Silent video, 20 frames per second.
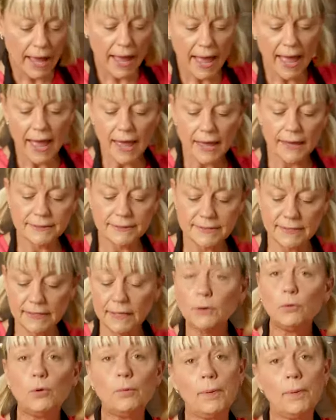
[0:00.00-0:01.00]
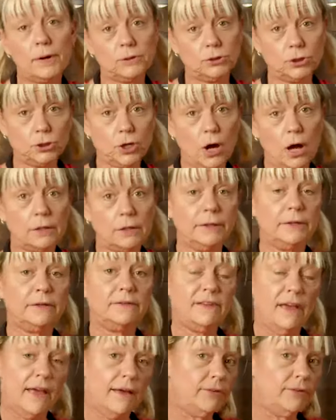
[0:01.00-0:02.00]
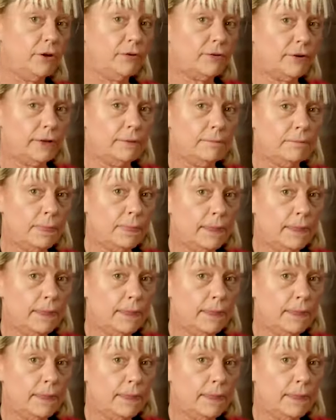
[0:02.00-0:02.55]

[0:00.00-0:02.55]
has equal parts chocolate to heavy cream.